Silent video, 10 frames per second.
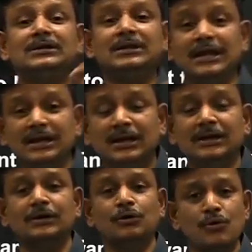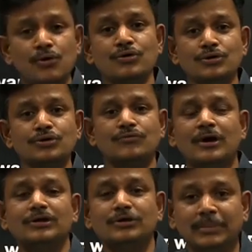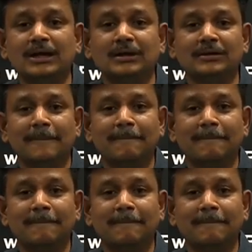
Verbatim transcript: think who you want to be.